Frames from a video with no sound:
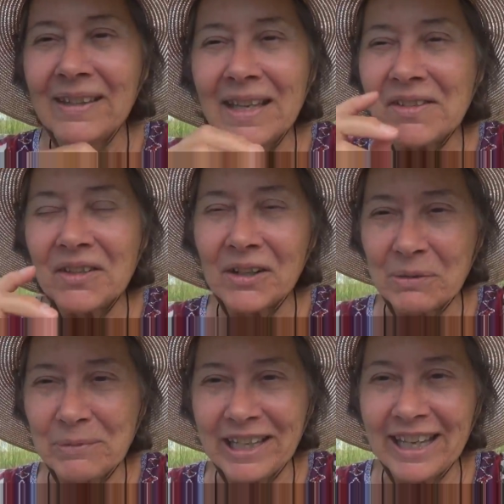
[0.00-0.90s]
and they start
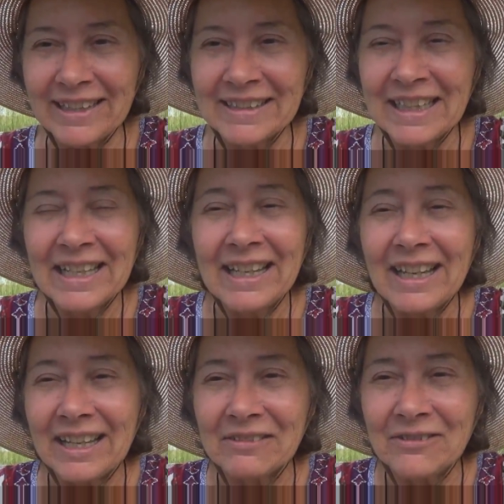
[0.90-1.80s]
up again.
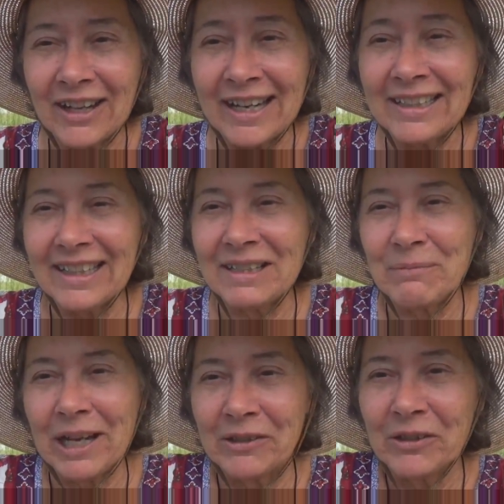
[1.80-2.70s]
And finally,
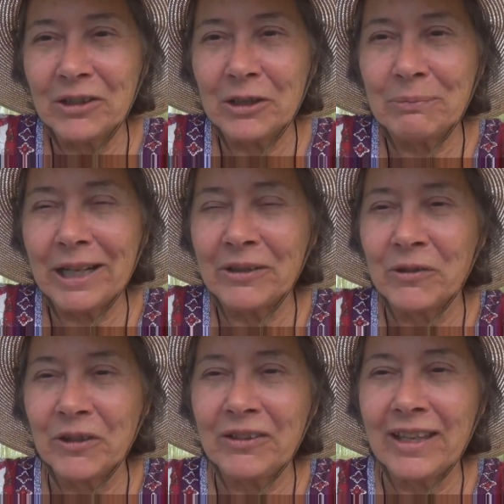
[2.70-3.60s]
by hook or by
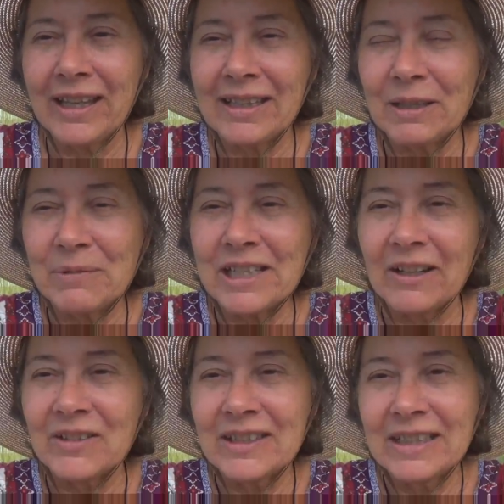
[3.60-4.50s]
crook, they get
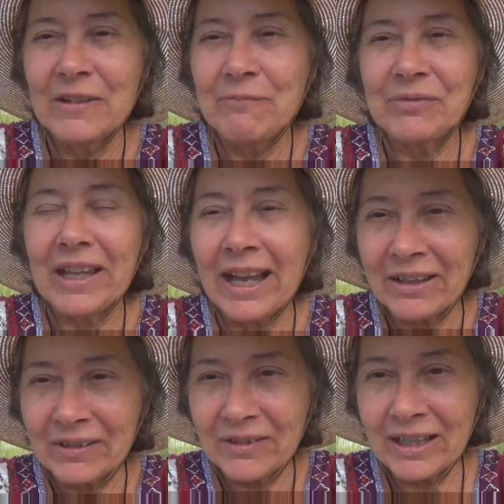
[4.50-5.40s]
themselves
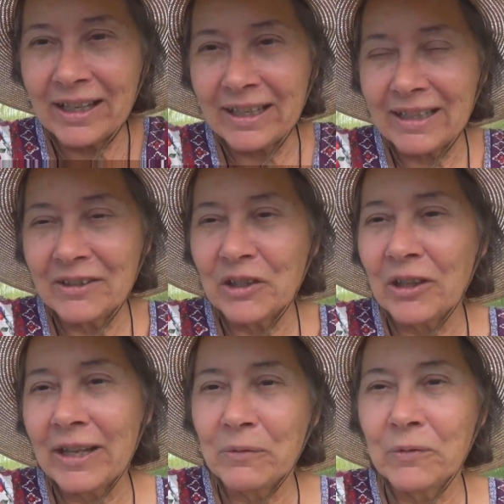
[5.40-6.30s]
out of the egg and they're
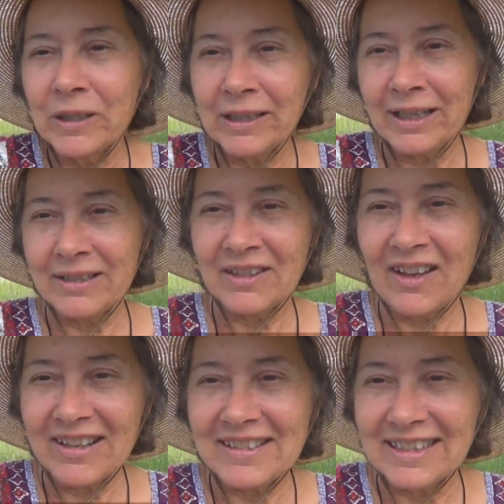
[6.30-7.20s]
like really
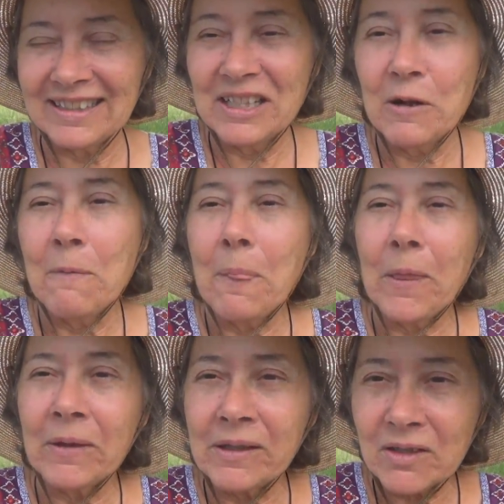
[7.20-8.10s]
exhausted.
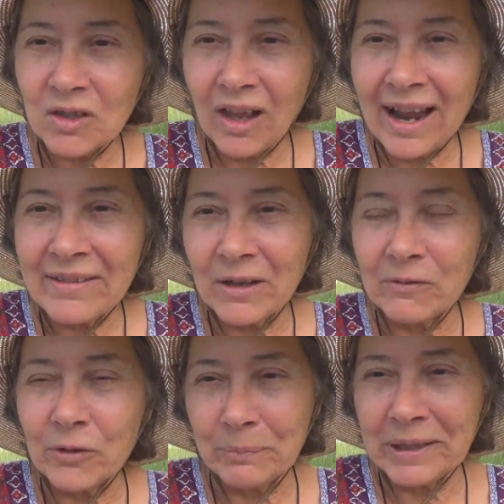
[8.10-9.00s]
So they just lie there
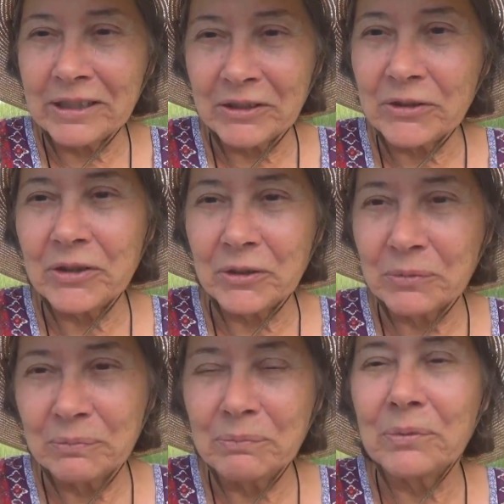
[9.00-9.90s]
for a minute or
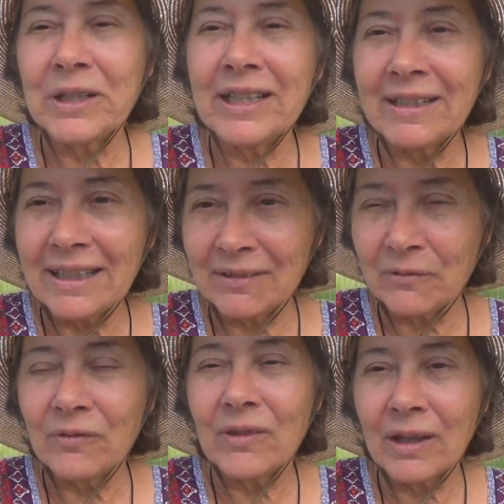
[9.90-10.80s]
two,
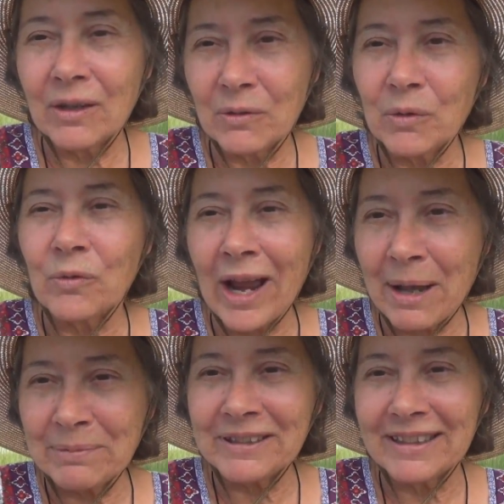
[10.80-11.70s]
breathing
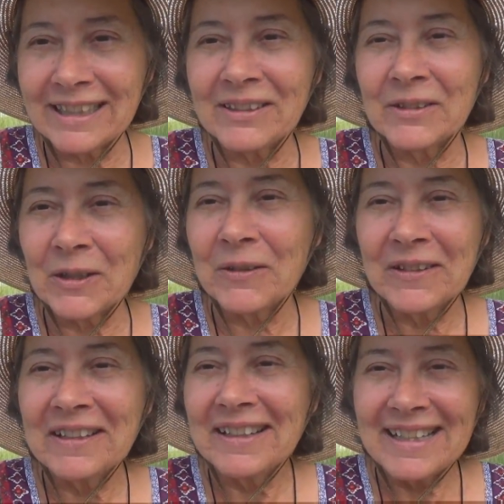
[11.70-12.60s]
rapidly, you know.
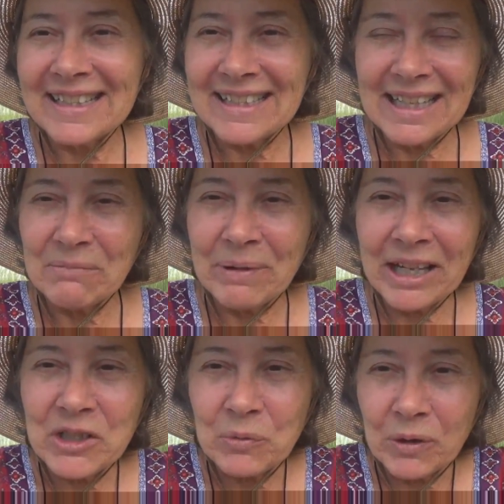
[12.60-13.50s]
It's, it
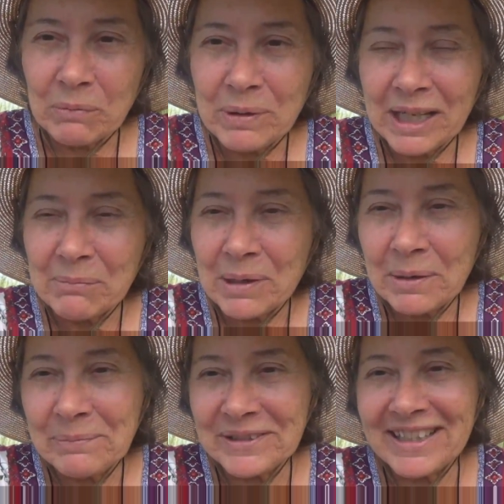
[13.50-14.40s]
makes you want to pick them
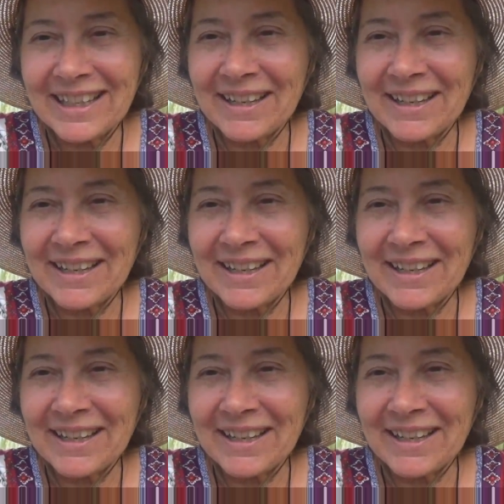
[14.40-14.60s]
up and take